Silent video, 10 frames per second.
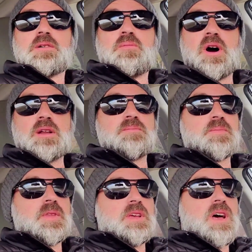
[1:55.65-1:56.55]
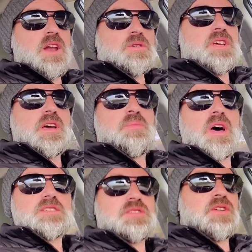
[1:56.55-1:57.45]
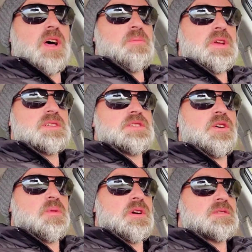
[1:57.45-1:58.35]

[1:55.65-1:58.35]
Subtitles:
But I don't take a pedestal on being sober.